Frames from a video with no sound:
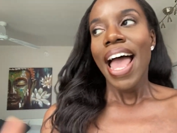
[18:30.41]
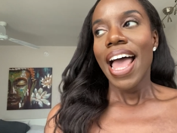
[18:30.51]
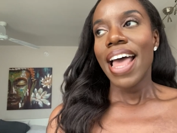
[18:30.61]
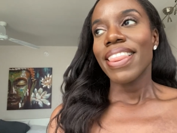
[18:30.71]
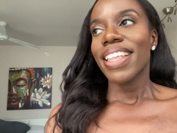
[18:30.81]

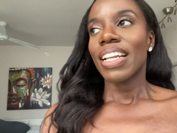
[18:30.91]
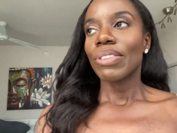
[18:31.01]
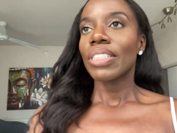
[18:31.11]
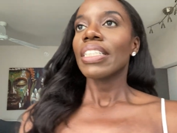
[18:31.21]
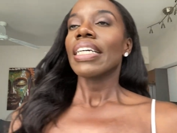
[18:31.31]
And then I was
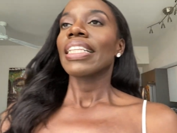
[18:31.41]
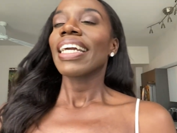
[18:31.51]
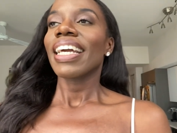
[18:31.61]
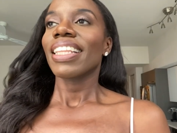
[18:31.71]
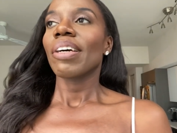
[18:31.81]
just like
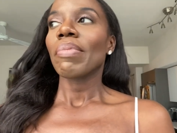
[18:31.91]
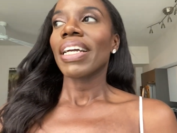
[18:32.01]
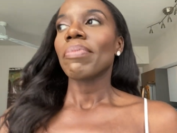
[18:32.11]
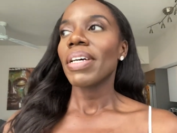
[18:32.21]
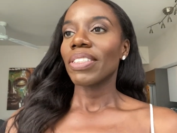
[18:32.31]
laying there. I'm like,
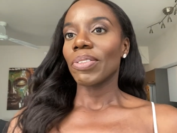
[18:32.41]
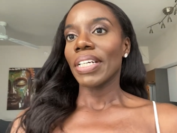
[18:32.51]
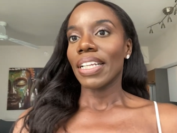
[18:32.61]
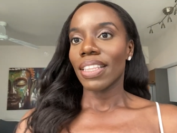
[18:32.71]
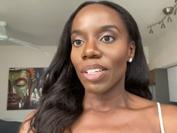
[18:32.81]
I'm not doing
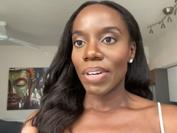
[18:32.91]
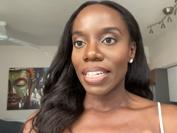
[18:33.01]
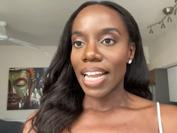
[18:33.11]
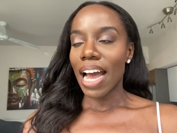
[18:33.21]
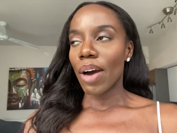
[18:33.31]
anything right
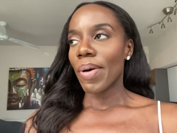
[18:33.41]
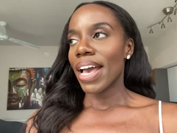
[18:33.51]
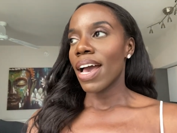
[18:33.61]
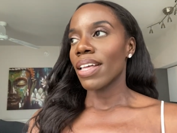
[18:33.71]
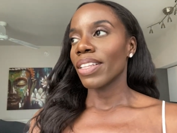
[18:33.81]
now.
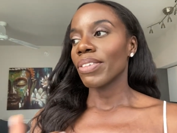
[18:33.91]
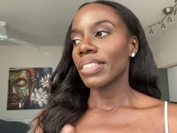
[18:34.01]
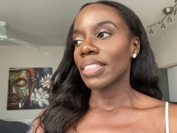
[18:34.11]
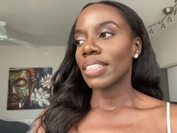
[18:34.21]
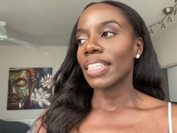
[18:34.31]
And there was,
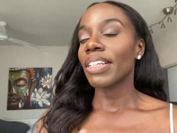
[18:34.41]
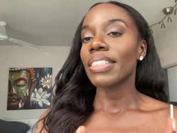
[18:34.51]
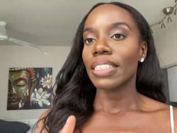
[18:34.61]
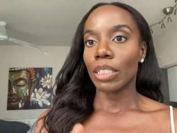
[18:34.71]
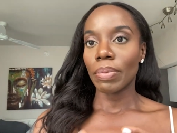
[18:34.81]
there
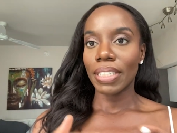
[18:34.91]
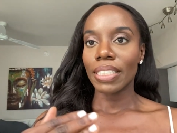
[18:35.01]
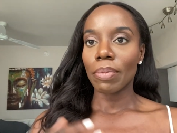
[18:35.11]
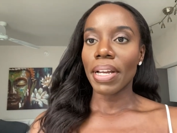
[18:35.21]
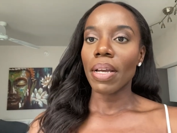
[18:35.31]
is this place
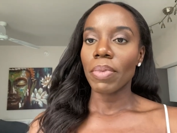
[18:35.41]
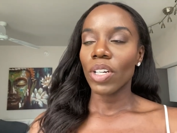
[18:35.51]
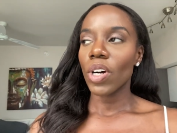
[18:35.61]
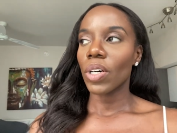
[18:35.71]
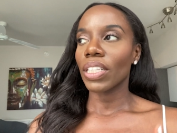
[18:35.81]
in Miami
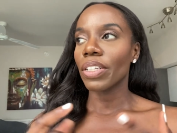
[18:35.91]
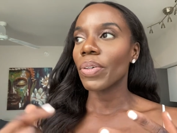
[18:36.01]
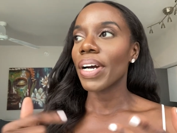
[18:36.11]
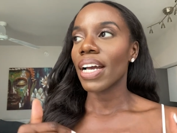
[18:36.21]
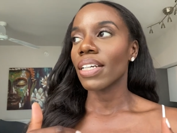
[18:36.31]
called Little
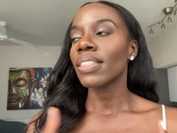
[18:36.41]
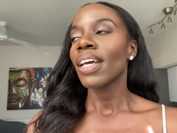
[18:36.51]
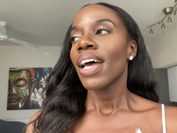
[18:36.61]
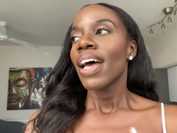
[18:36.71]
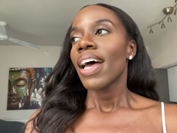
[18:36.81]
Hen.
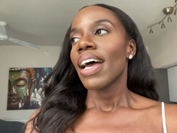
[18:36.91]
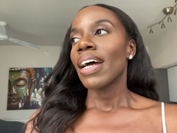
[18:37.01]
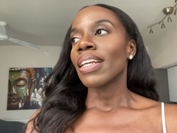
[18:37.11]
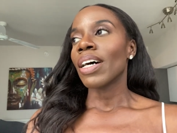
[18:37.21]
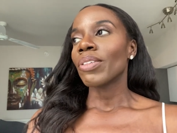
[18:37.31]

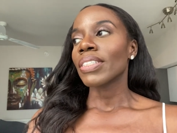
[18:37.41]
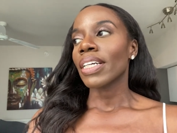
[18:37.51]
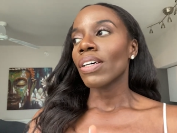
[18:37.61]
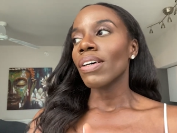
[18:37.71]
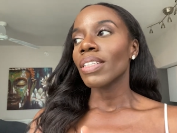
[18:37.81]
And I was like,
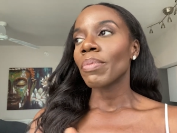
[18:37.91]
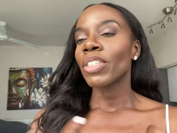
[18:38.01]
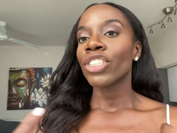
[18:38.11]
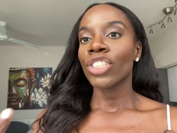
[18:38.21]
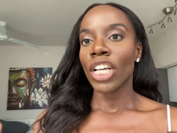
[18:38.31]
oh, let me
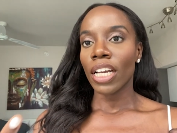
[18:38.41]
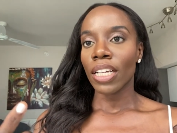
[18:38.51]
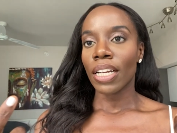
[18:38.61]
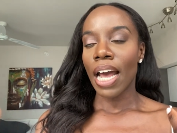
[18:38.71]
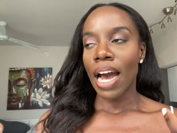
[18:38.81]
check
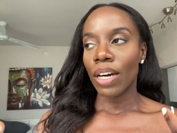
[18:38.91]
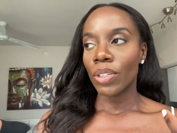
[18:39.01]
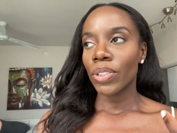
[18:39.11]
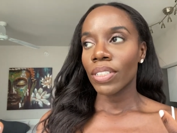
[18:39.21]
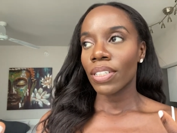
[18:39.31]
it
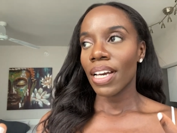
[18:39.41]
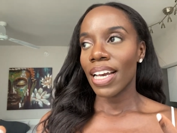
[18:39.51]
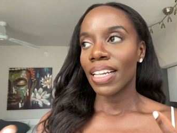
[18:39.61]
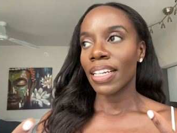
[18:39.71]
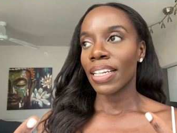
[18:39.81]
out.
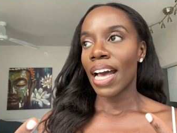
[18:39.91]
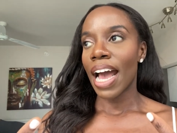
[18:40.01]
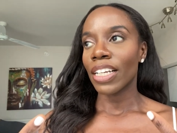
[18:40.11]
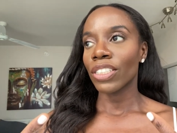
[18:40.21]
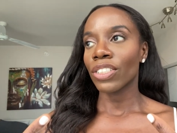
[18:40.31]
And then
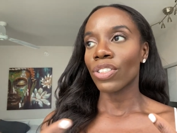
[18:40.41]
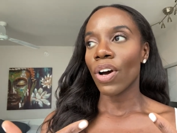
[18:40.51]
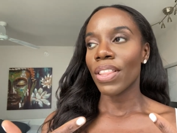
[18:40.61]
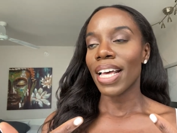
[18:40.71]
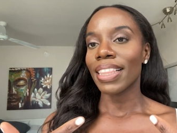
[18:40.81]
I
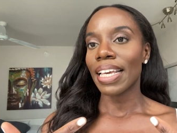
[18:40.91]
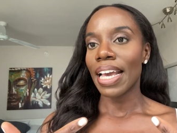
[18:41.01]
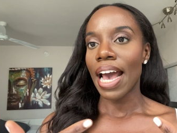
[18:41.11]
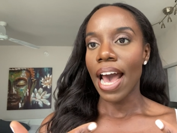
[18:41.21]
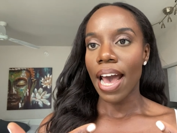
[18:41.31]
saw that they
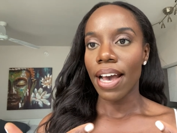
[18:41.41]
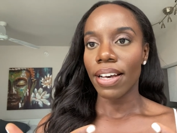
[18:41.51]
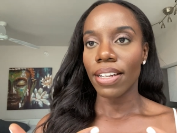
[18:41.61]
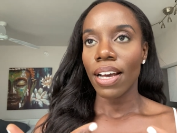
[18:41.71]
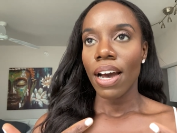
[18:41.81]
had
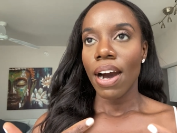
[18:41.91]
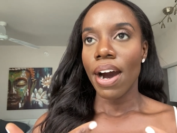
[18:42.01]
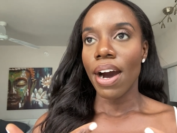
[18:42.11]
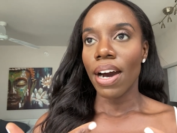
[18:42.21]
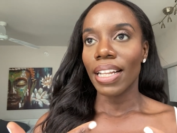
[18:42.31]

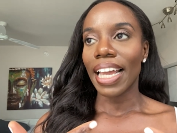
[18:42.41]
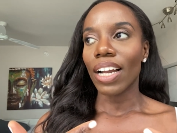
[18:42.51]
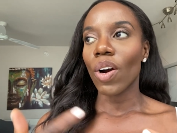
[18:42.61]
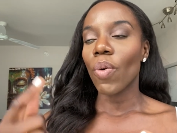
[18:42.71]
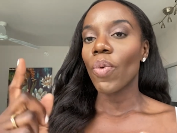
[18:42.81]
uh,
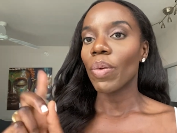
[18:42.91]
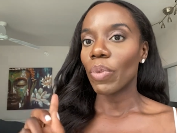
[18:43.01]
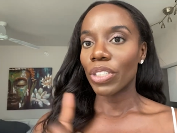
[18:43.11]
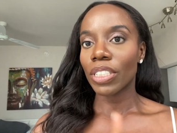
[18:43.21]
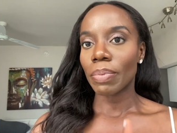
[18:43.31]
like one
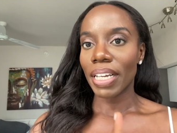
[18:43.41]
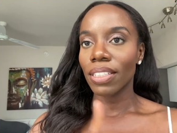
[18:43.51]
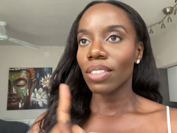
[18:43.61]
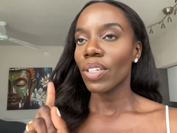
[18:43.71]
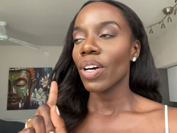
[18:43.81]
more
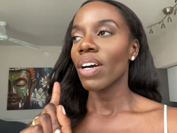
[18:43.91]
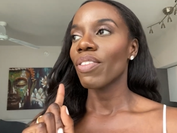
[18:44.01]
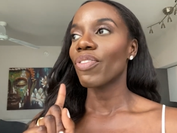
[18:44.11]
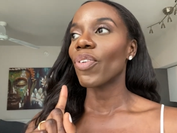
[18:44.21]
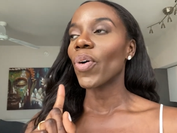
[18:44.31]
space
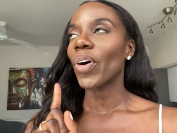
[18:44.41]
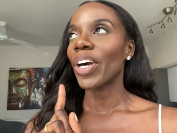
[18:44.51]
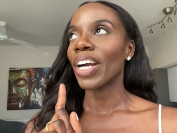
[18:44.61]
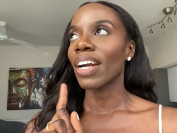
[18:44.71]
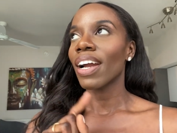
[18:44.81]

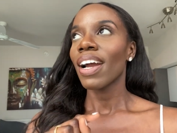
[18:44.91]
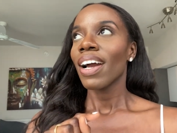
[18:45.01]
for